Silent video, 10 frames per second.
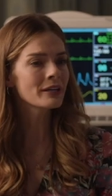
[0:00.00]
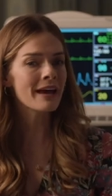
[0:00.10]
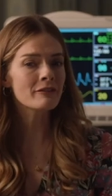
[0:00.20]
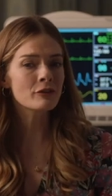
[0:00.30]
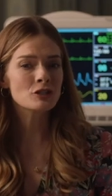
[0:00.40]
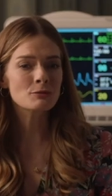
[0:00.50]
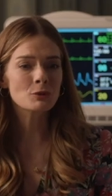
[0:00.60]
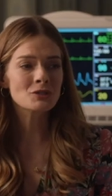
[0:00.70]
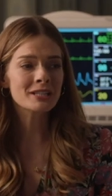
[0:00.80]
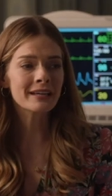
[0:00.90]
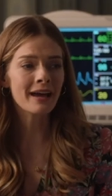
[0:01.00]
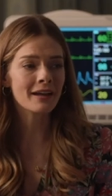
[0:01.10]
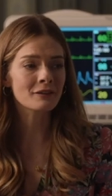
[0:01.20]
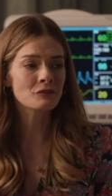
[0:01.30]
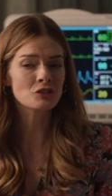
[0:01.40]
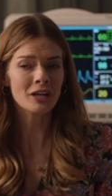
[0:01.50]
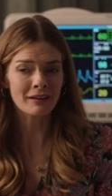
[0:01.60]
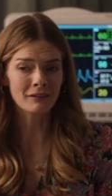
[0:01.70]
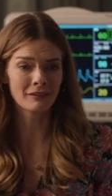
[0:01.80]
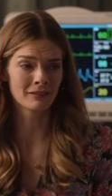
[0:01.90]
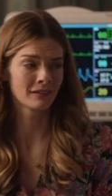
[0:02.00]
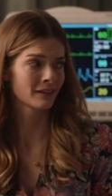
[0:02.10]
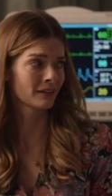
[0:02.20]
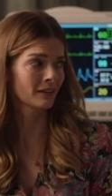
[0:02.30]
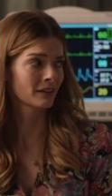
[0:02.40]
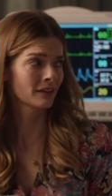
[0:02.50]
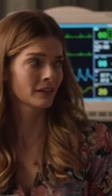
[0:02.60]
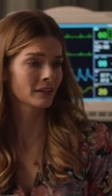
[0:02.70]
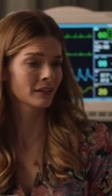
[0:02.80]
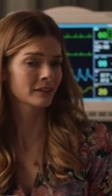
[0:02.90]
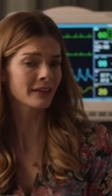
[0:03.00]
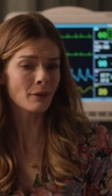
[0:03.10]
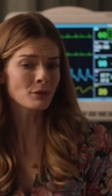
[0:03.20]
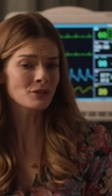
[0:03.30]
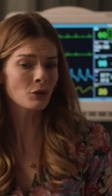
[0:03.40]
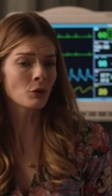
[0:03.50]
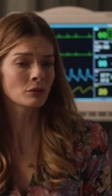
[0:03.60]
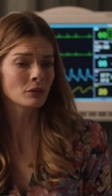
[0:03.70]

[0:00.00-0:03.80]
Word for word: never supposed to get out of jail. That was the whole